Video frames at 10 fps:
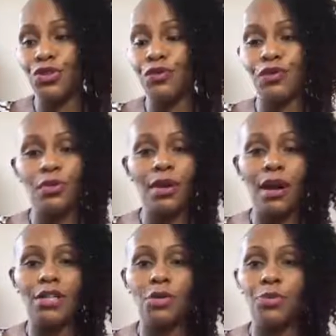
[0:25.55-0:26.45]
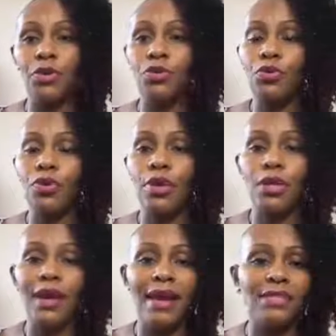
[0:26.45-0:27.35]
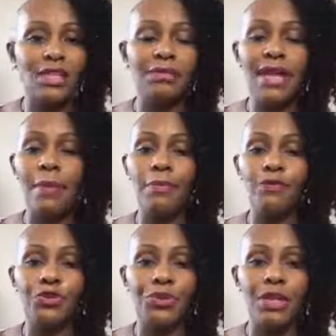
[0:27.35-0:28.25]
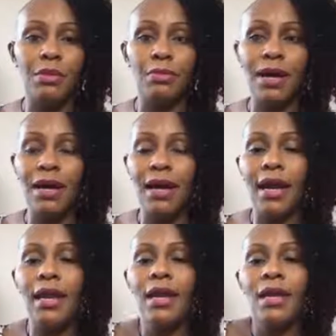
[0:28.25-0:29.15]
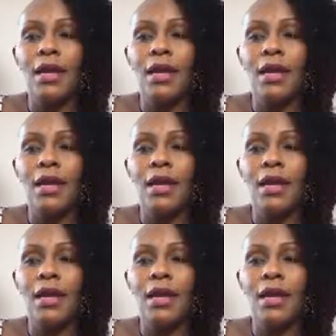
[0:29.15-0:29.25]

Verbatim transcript: If you're an entrepreneur, you have some type of dream in mind,